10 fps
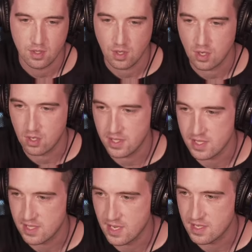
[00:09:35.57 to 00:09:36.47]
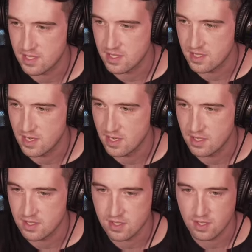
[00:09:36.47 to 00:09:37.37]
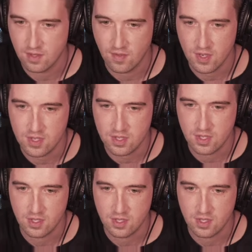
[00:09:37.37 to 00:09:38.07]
all these kicks and snares first.